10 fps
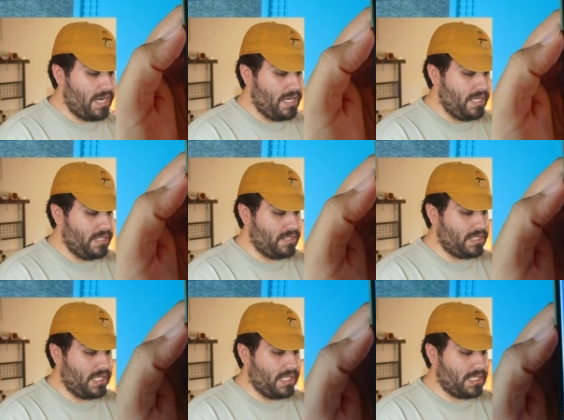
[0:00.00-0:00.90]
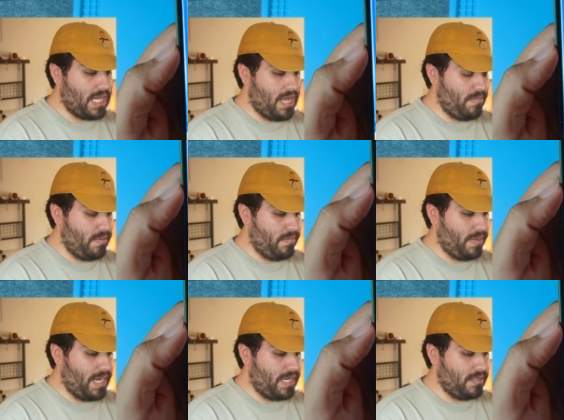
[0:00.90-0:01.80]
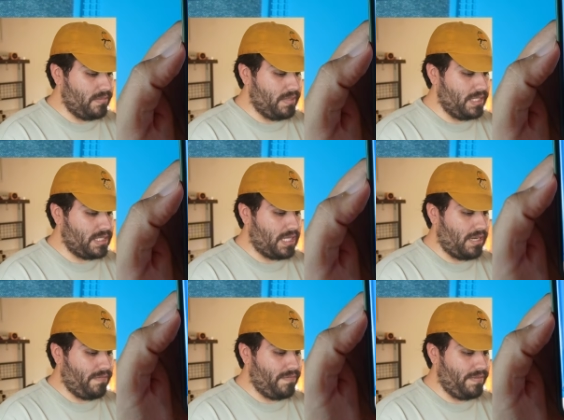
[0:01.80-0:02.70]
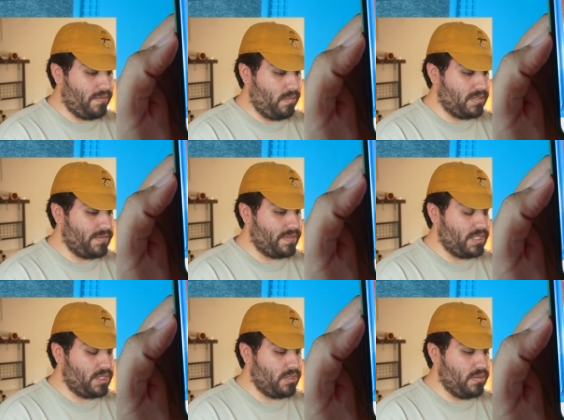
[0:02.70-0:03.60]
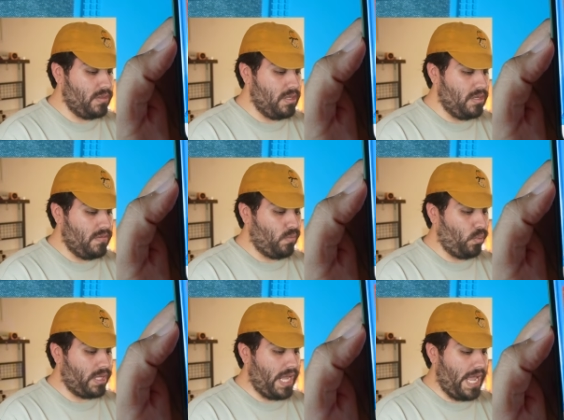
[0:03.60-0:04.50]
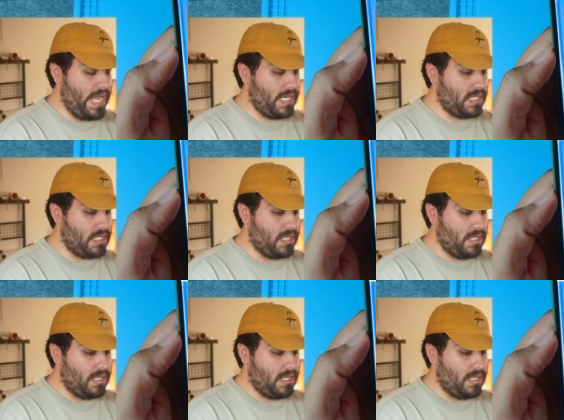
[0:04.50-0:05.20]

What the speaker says: You'll see the top bottom is almost 5248.